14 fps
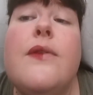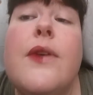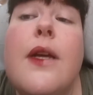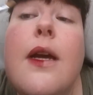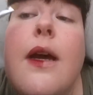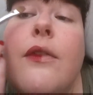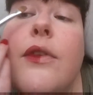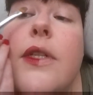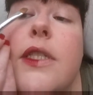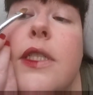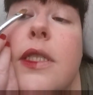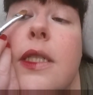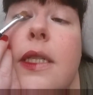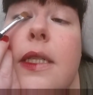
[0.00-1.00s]
even
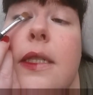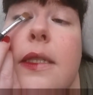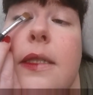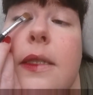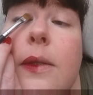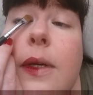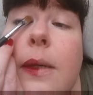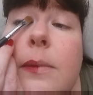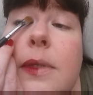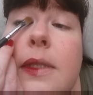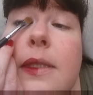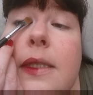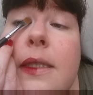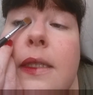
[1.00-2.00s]
coverage. So I'm
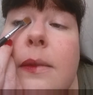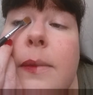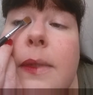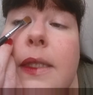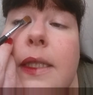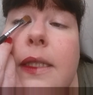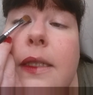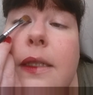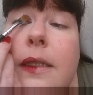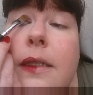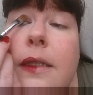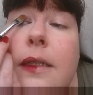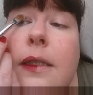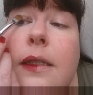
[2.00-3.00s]
just going to come in
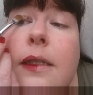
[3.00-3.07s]
here.